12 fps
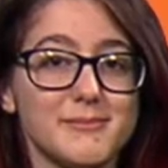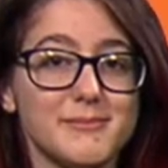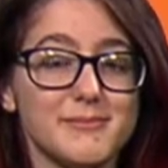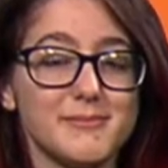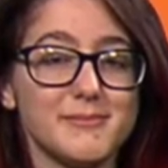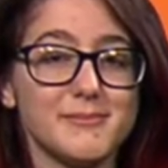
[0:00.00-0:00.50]

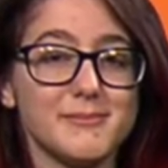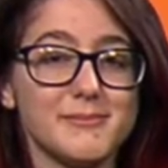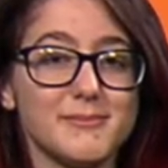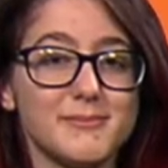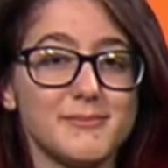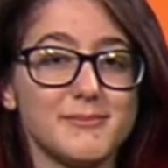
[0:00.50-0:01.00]

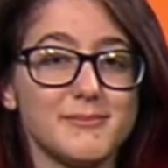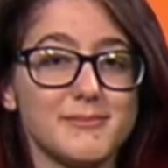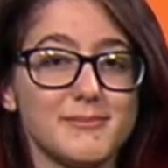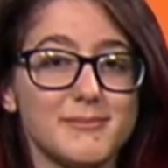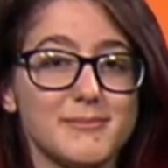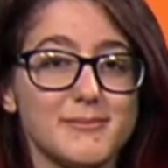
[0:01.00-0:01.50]

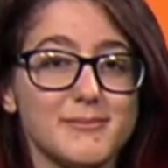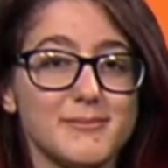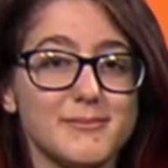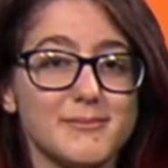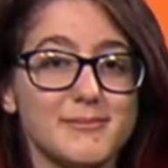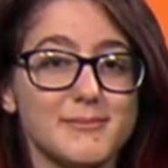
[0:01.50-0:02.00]

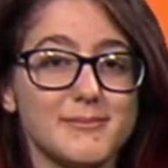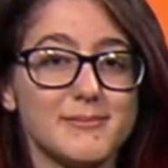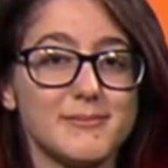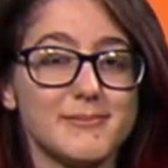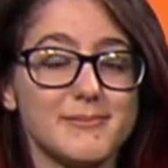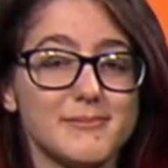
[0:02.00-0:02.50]

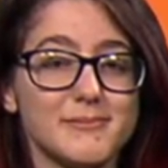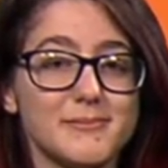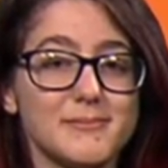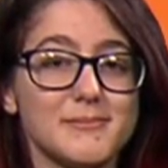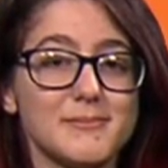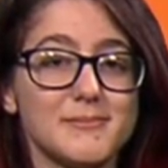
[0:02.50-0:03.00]

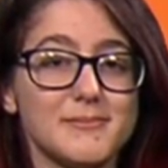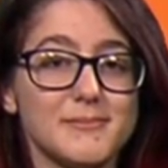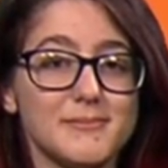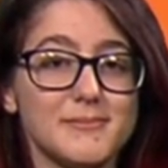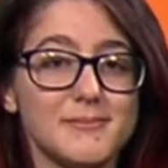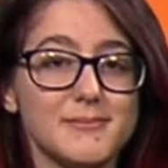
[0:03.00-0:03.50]

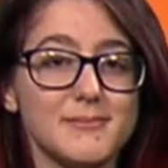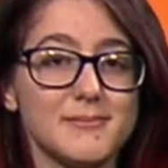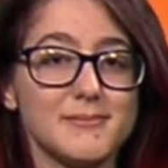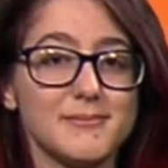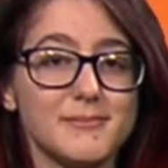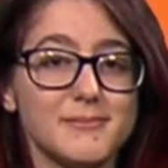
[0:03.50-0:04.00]

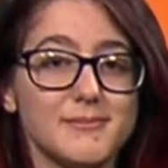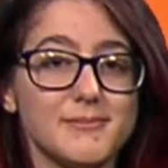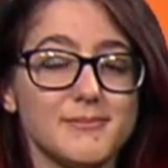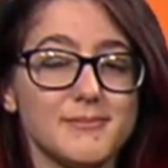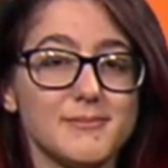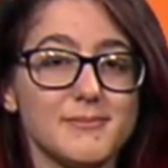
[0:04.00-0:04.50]

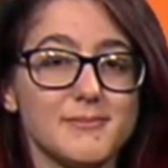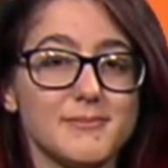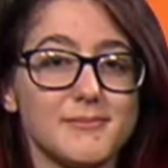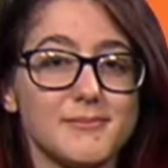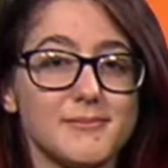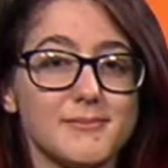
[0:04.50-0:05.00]

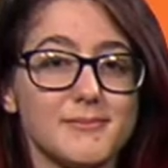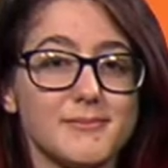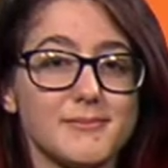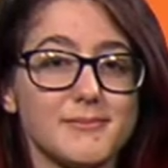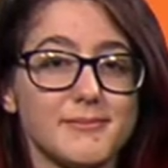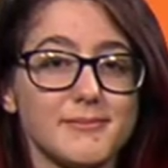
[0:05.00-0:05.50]
(silent)